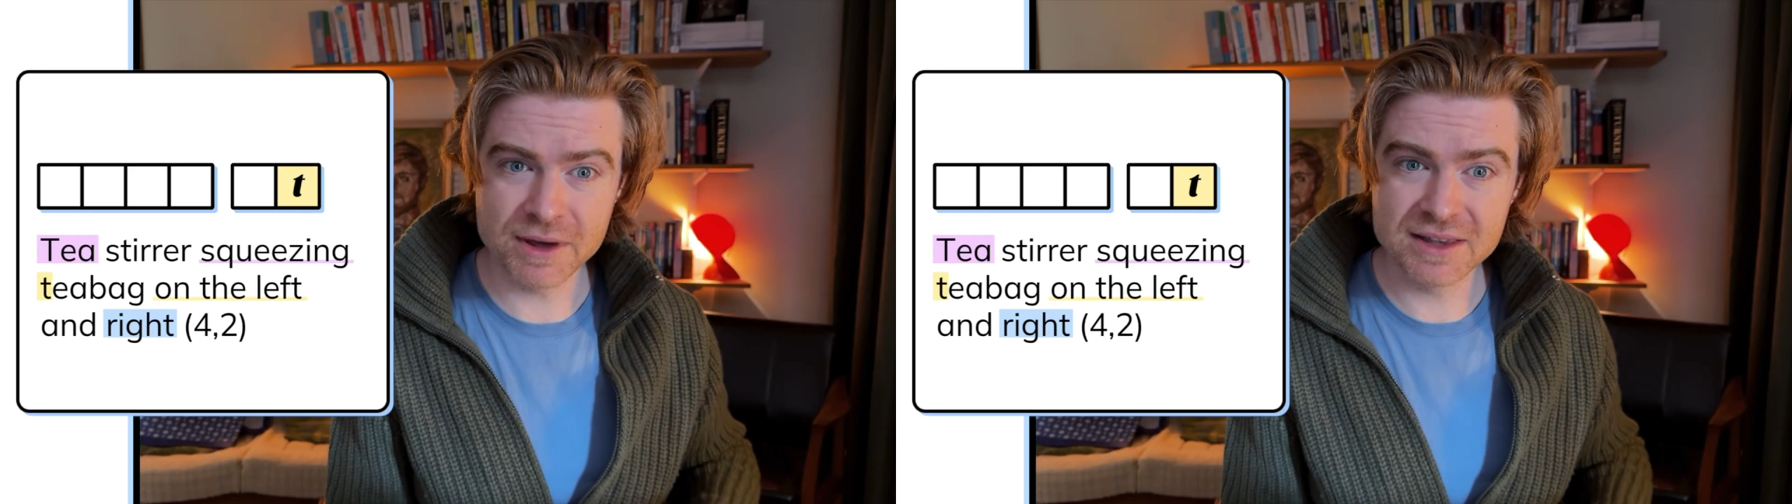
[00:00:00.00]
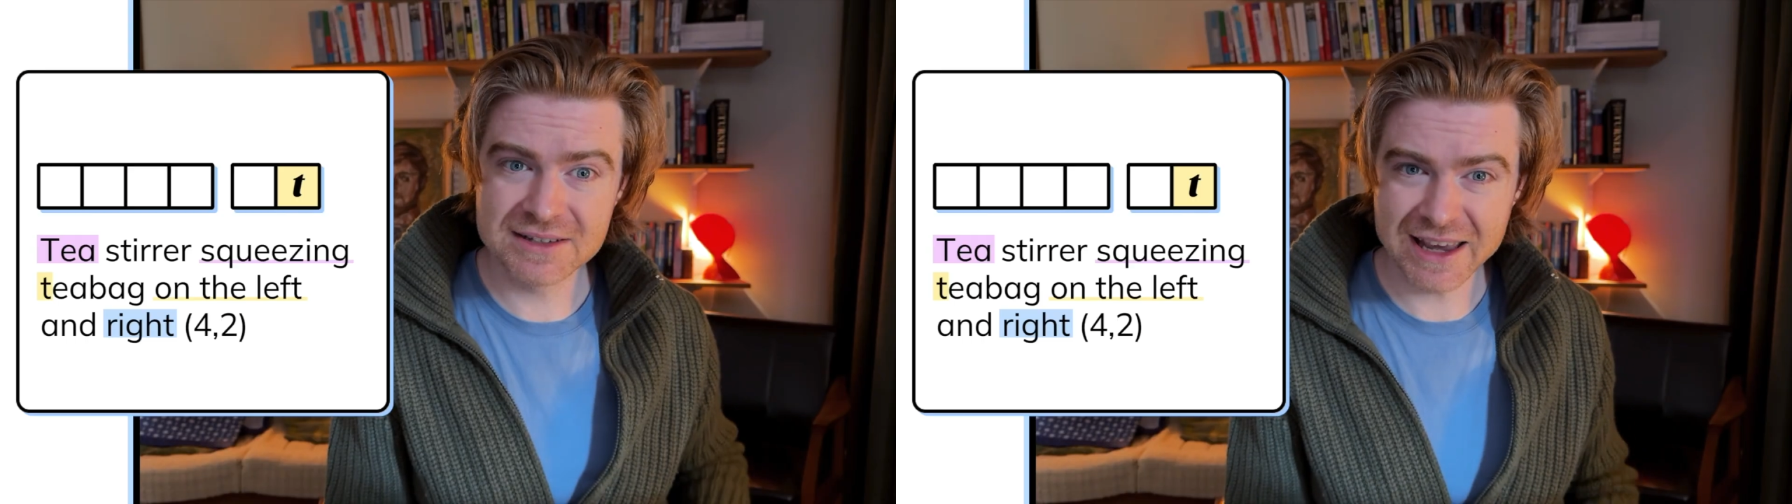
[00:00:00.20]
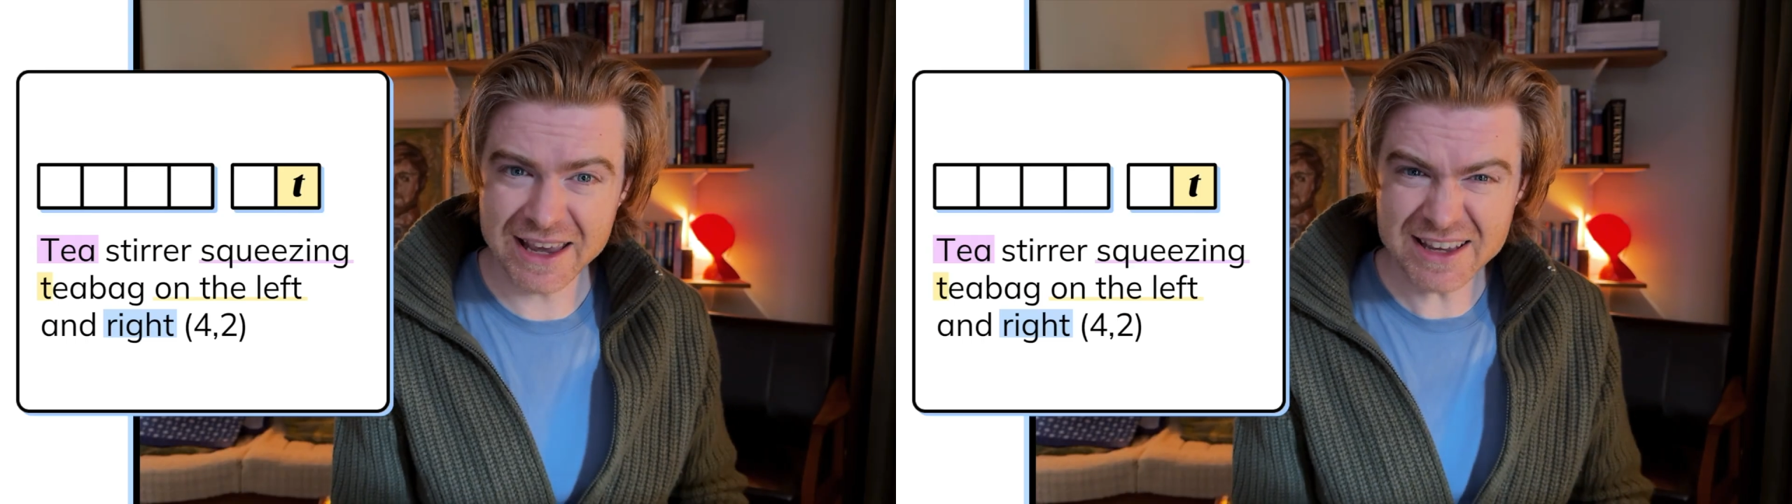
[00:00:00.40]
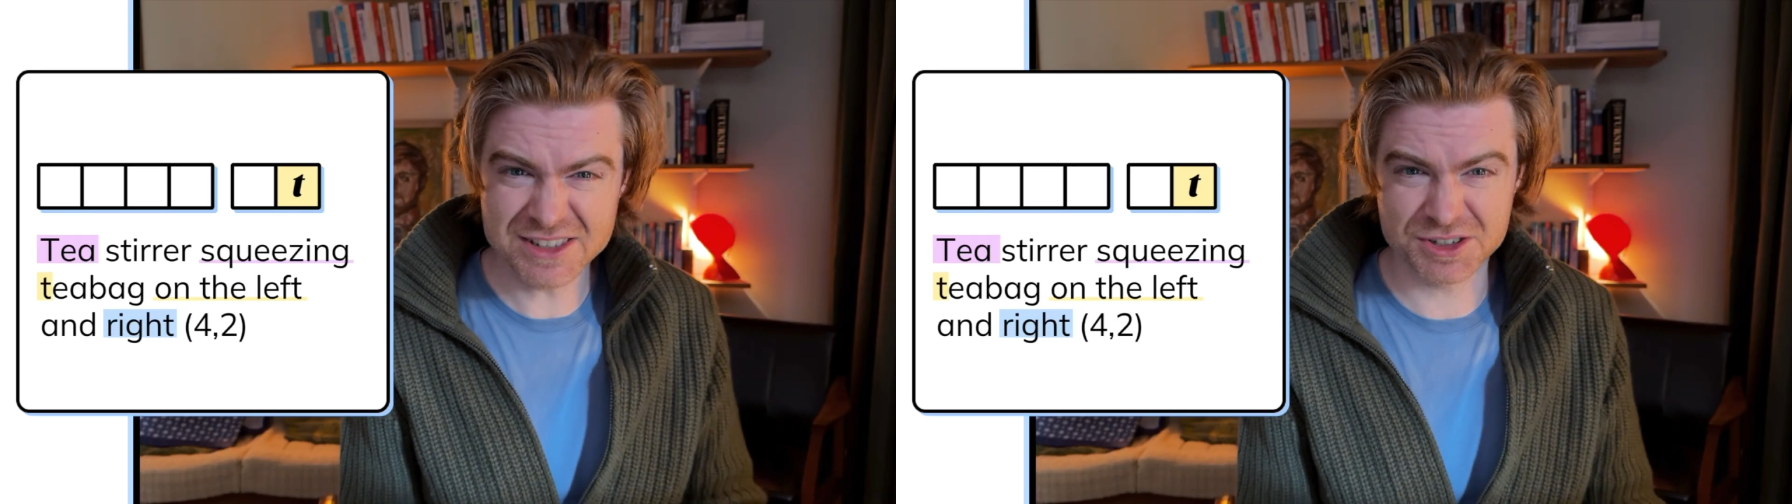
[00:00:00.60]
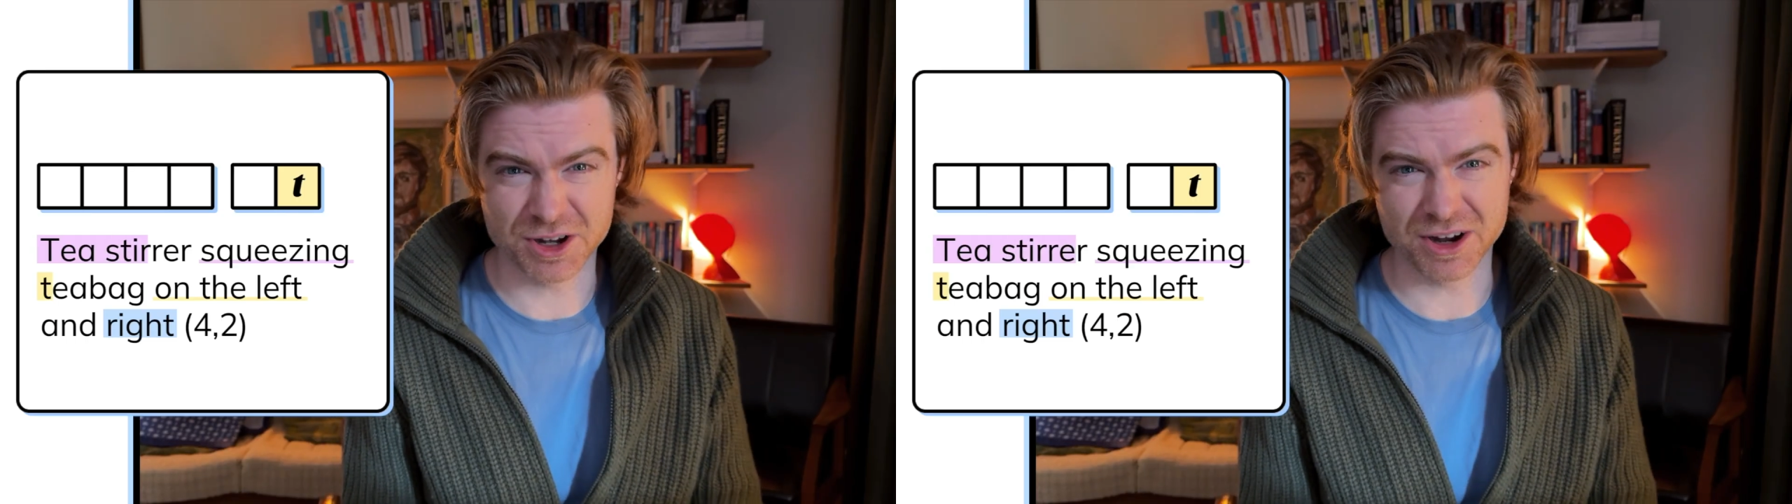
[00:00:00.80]
with tea
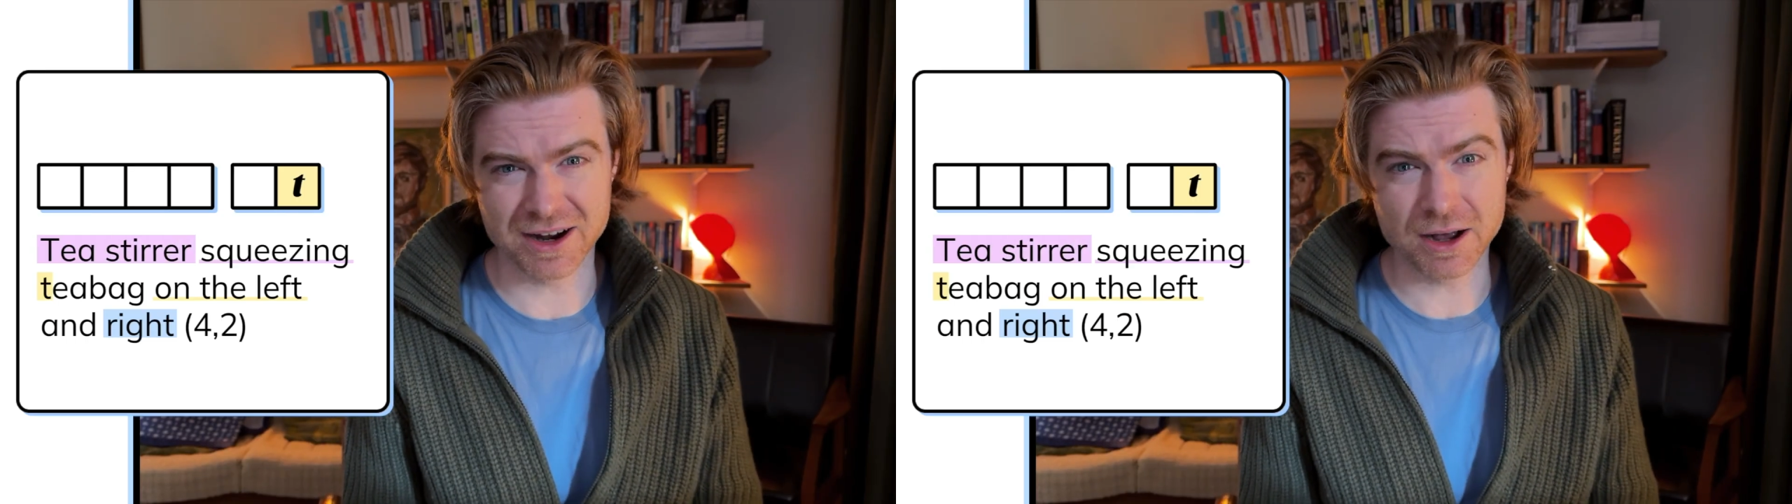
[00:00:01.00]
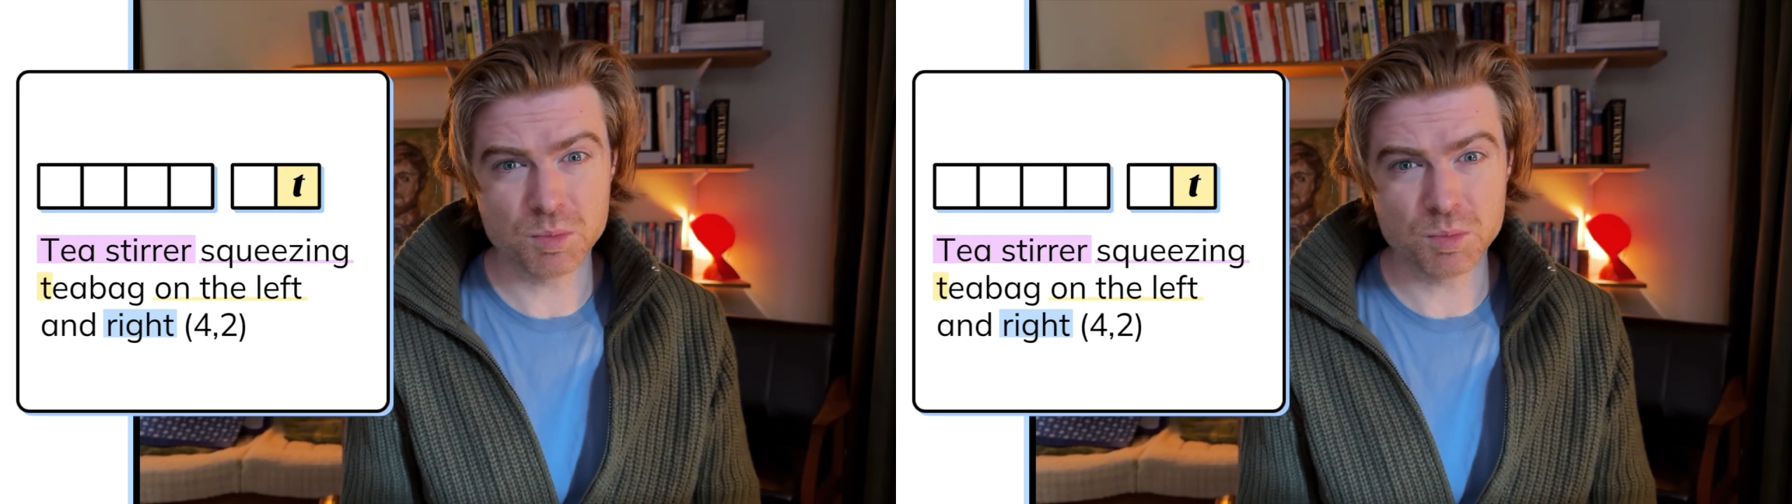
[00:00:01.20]
stirrer.